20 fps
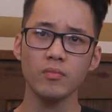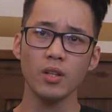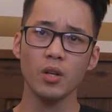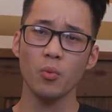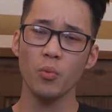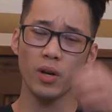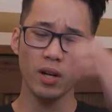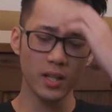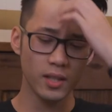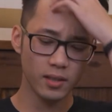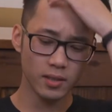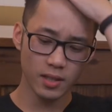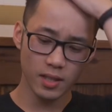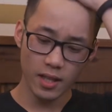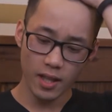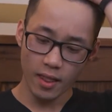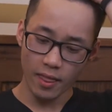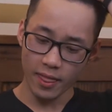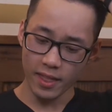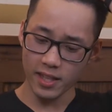Well,
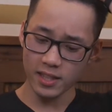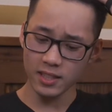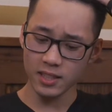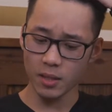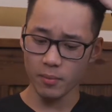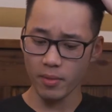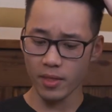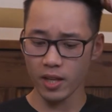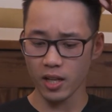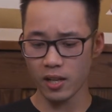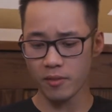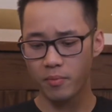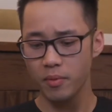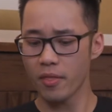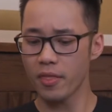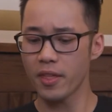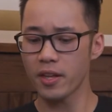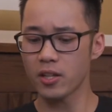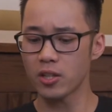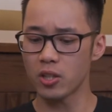there's something I've been
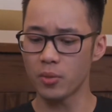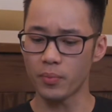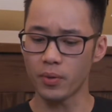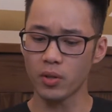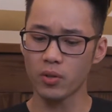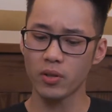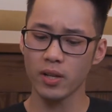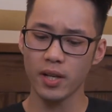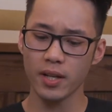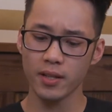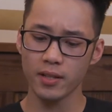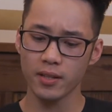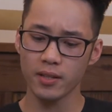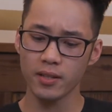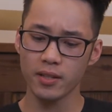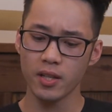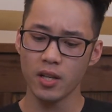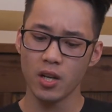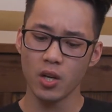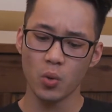thinking about
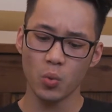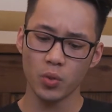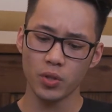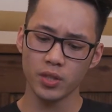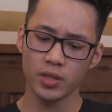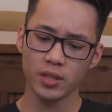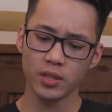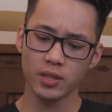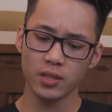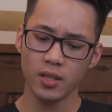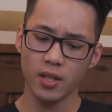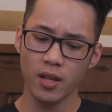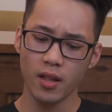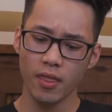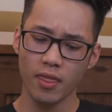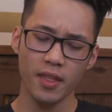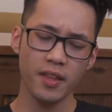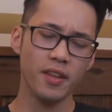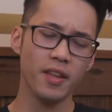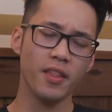lately, which is
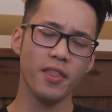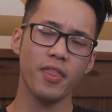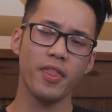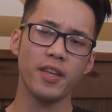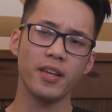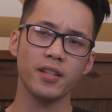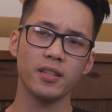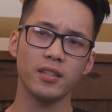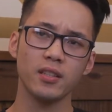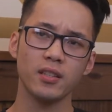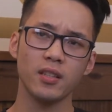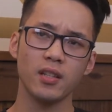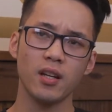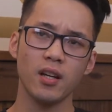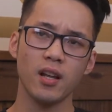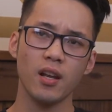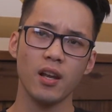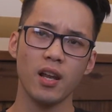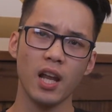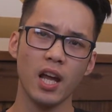that I think
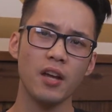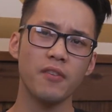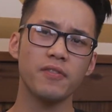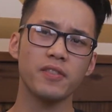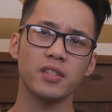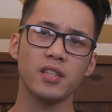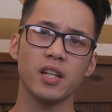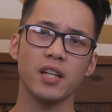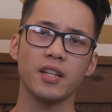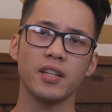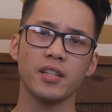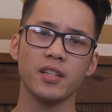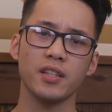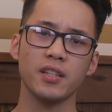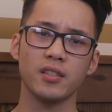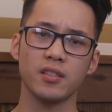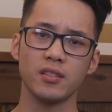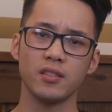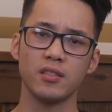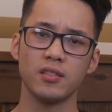life is like
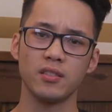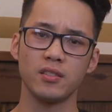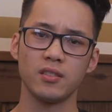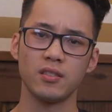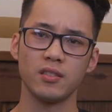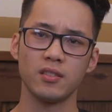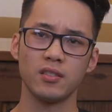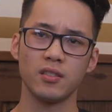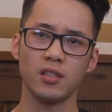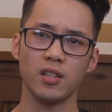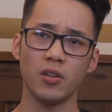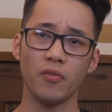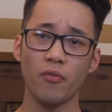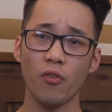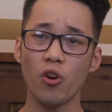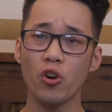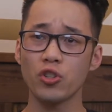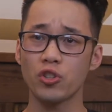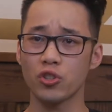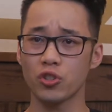Git, a
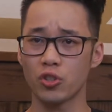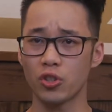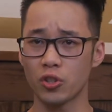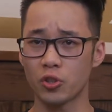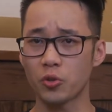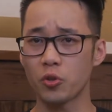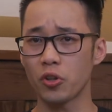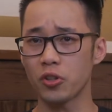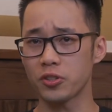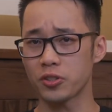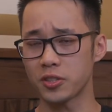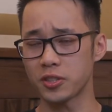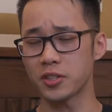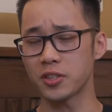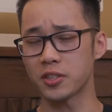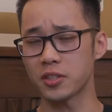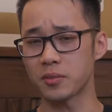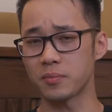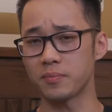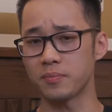version control
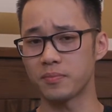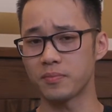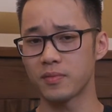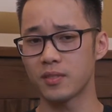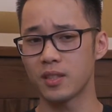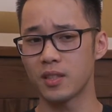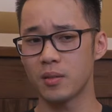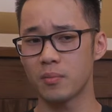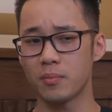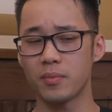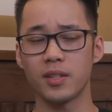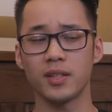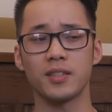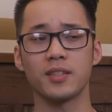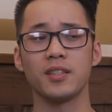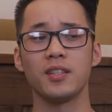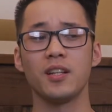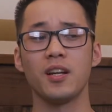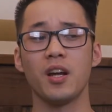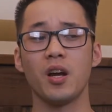system.
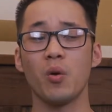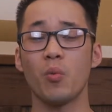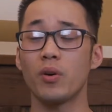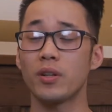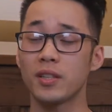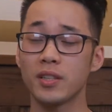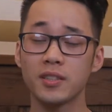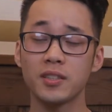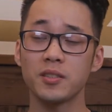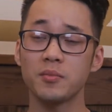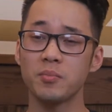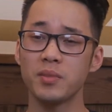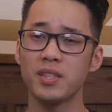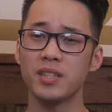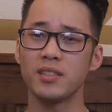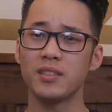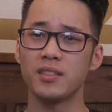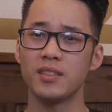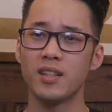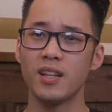But what does it
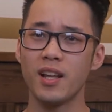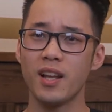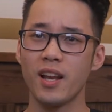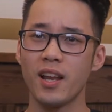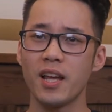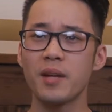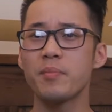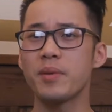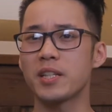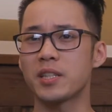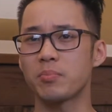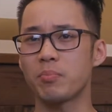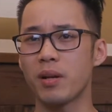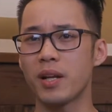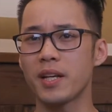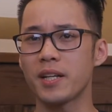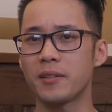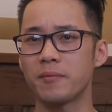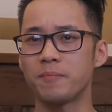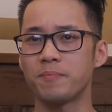mean? Let me
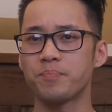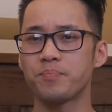explain.